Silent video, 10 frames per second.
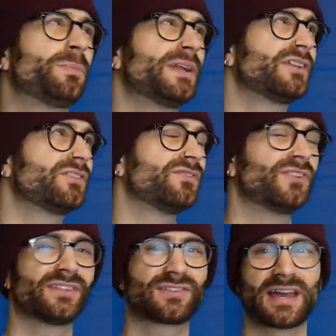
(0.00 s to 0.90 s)
prediction
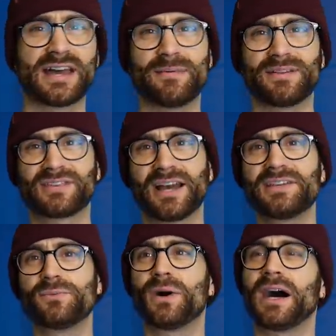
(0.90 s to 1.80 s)
for this game and tell
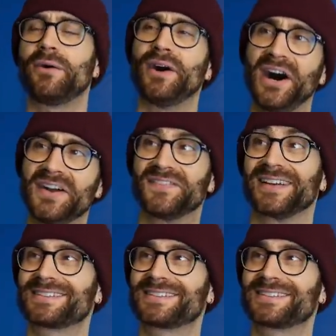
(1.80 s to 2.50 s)
you how I think